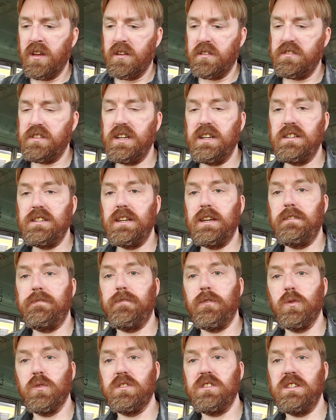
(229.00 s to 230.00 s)

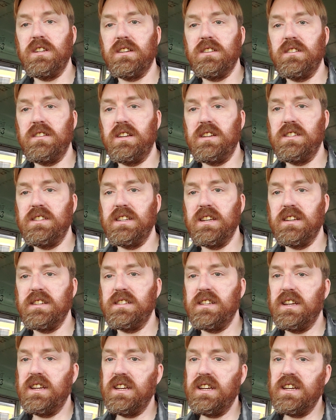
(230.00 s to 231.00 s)

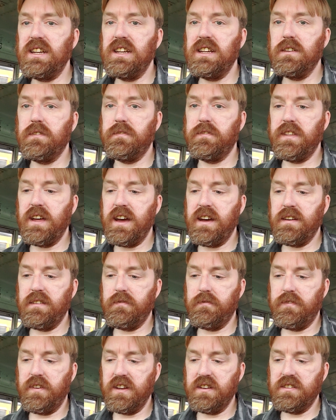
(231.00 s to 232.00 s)
DT466E of
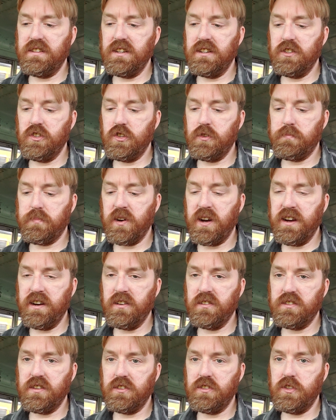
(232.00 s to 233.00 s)
that vintage
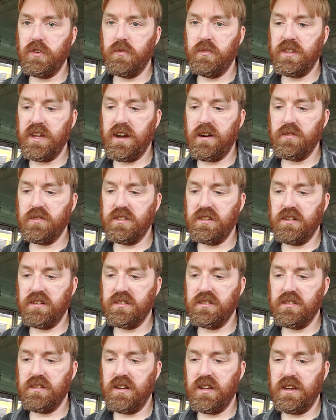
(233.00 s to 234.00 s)
prior to
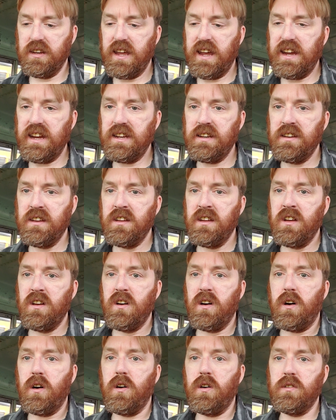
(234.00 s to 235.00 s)
2008
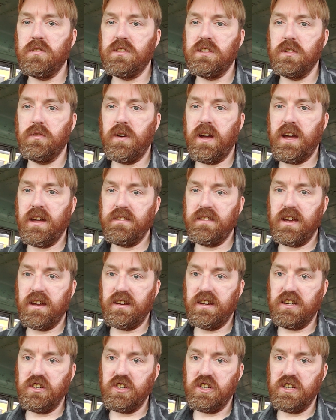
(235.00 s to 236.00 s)
also had that
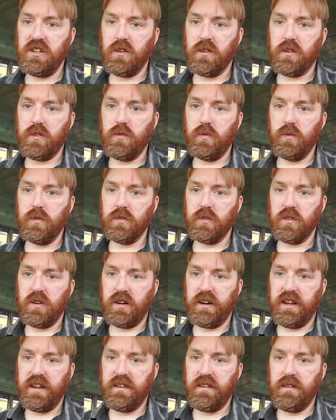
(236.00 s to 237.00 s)
EGR cooler
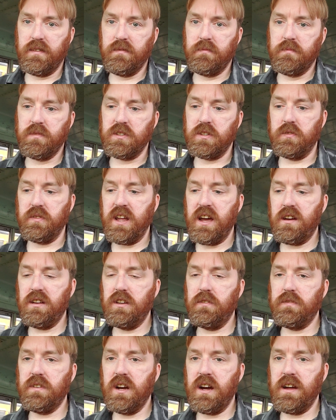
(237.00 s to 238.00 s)
on it. So now
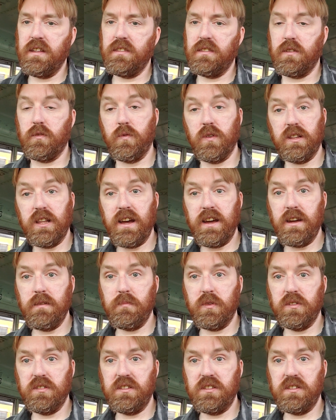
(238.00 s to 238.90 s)
you've got the reliable